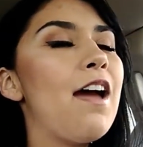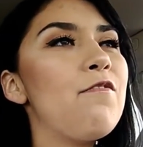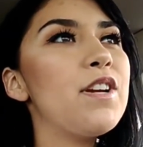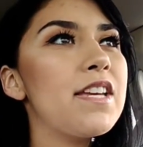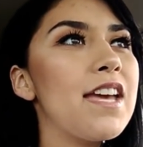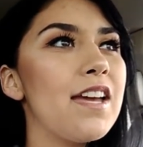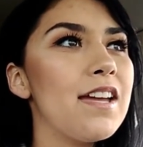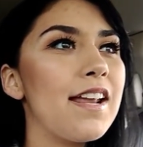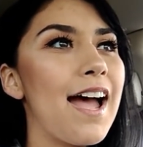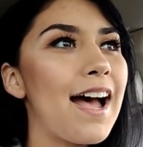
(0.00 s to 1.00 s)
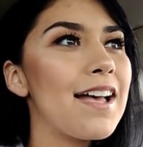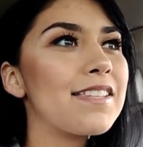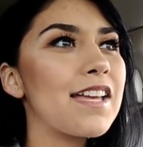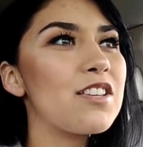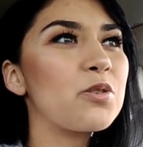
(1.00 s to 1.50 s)
every kid
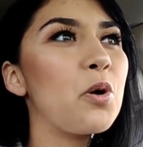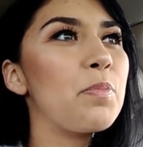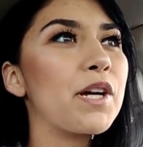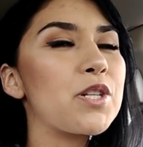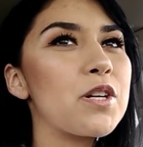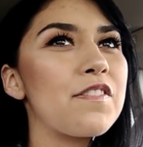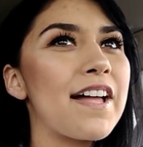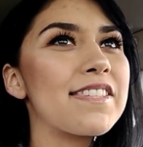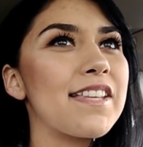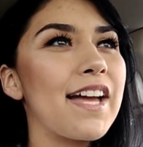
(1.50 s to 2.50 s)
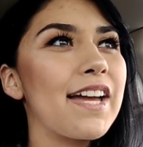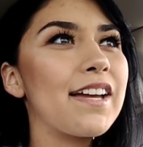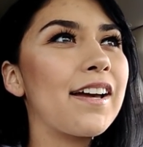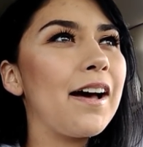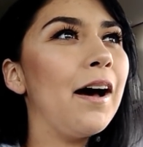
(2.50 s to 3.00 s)
has a school picture that's
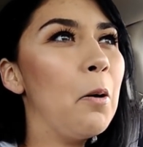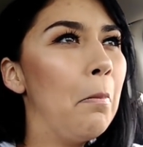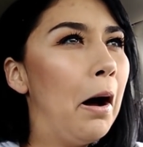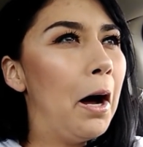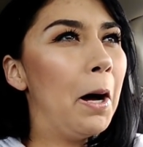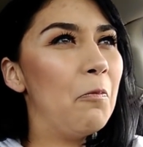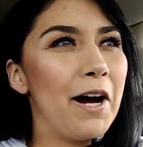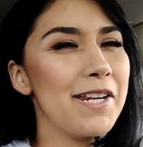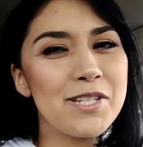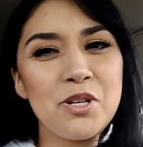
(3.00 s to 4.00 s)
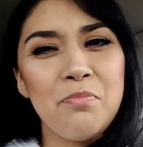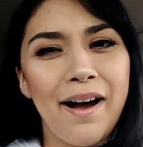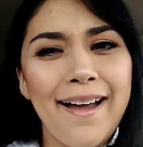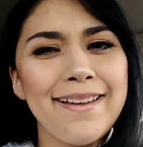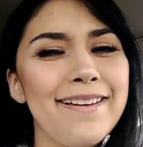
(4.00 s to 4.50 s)
like, oh mom, why did you
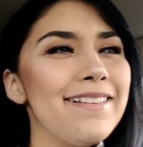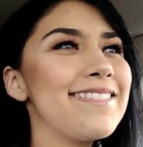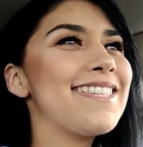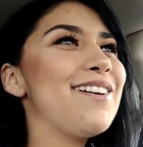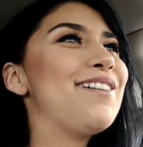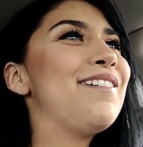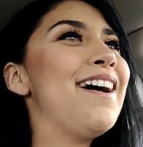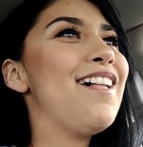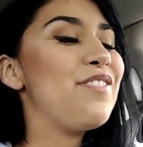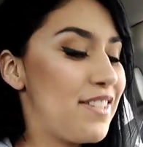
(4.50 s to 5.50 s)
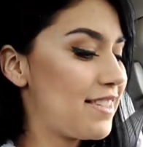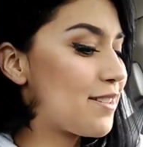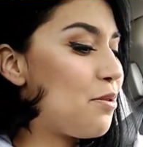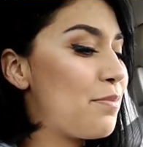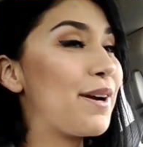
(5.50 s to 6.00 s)
buy it? So this is
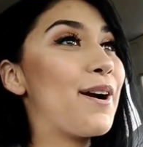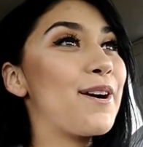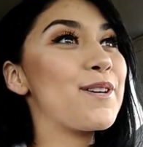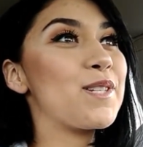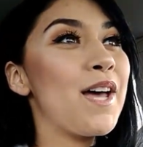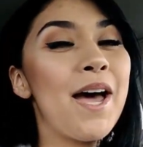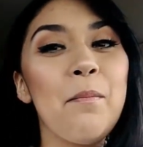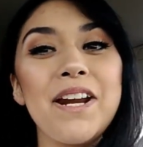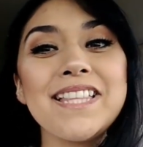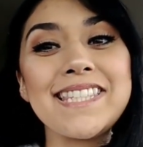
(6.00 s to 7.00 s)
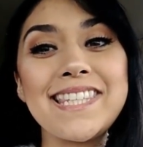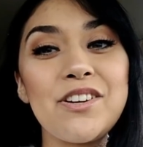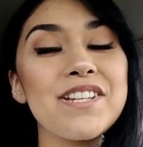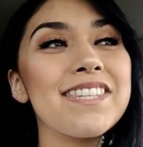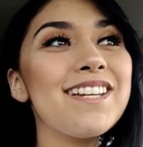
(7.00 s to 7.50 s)
going to be hers, but it's
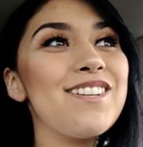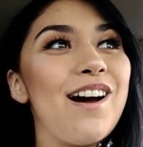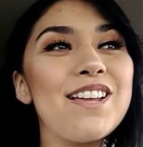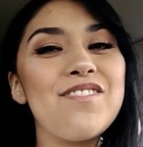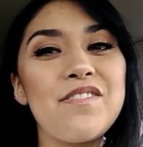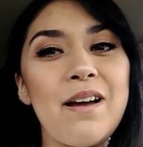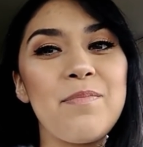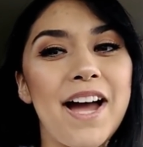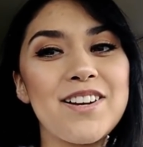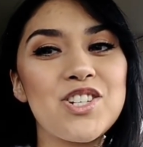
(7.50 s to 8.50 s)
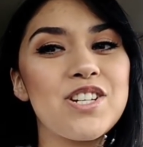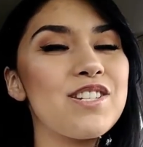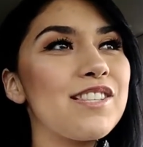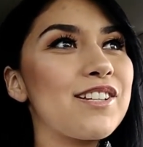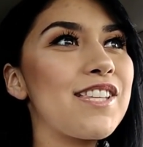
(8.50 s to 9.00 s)
seriously not even that bad. She
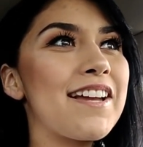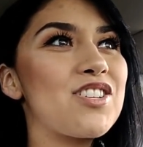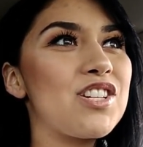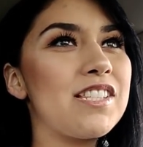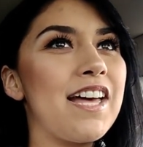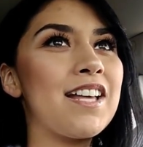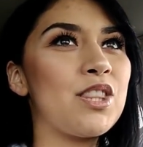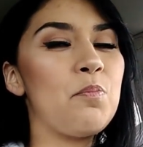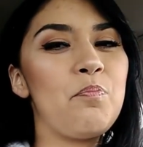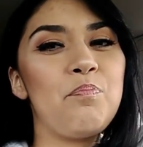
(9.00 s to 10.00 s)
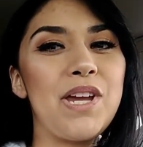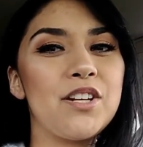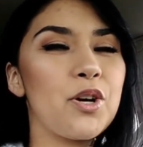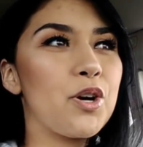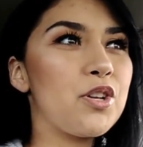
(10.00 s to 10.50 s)
just looks like she's like the
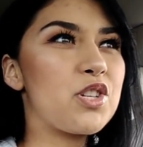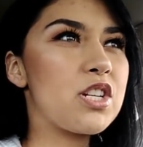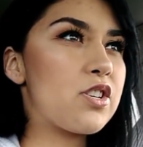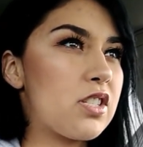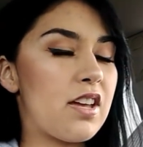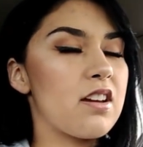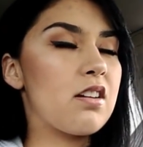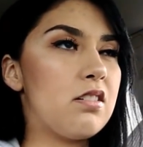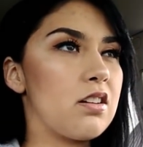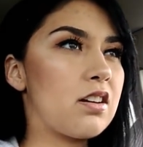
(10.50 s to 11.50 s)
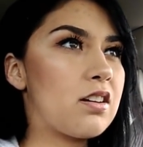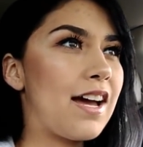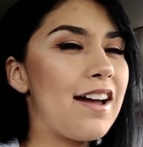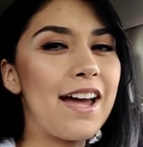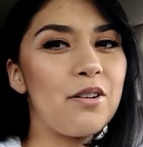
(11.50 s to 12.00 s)
mean girl and she's just like, ugh,
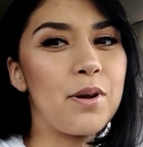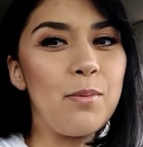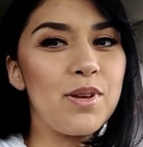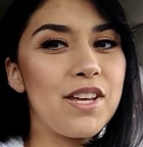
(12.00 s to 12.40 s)
I don't want to be